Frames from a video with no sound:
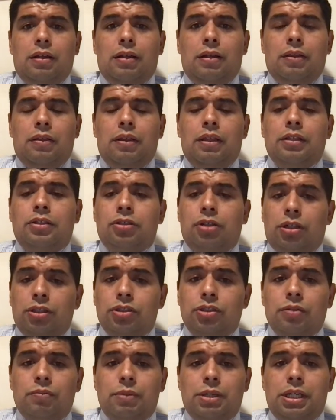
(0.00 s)
This
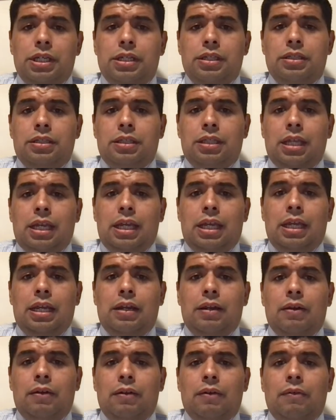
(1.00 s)
also means that
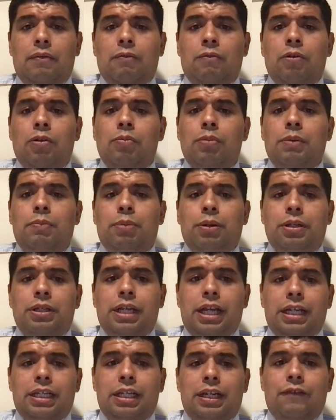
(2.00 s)
we'll be
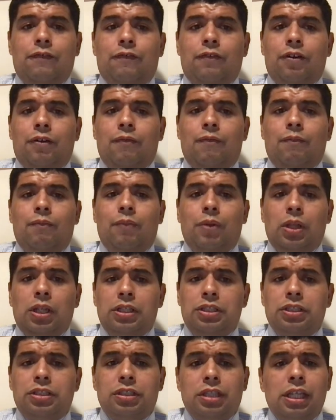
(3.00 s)
protected from
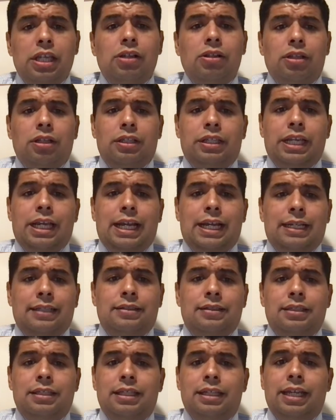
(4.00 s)
malicious legal
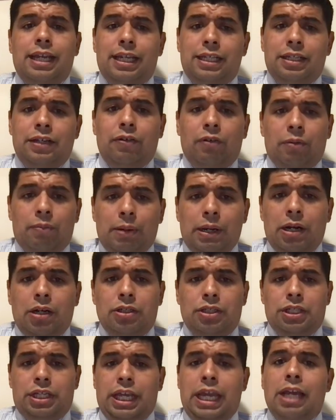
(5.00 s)
attacks and anti-repair
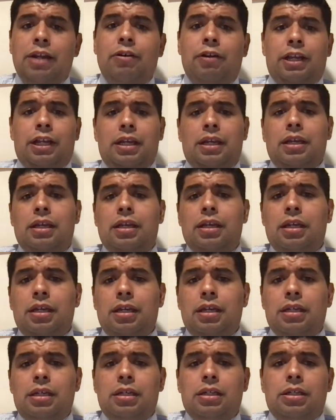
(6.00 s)
chicanery.
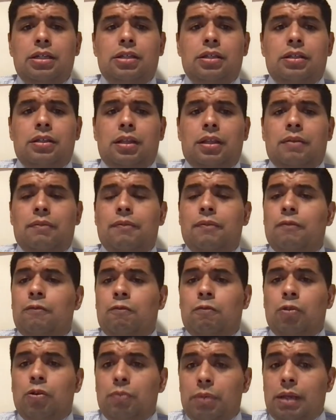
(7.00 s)
That
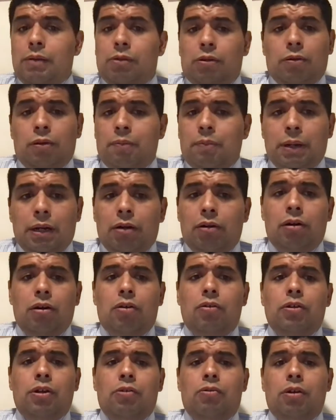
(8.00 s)
we'll be able to repair our
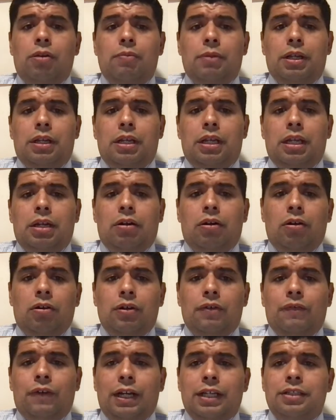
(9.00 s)
own equipment and our own
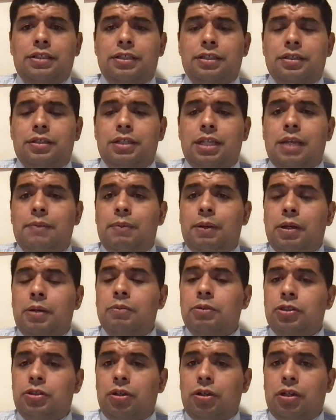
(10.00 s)
devices, keeping them in
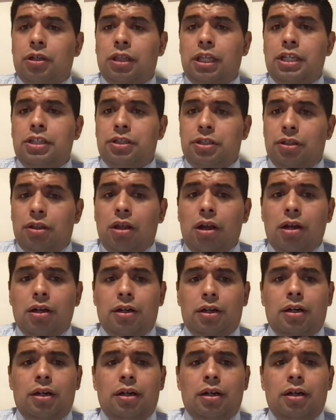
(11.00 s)
circulation longer.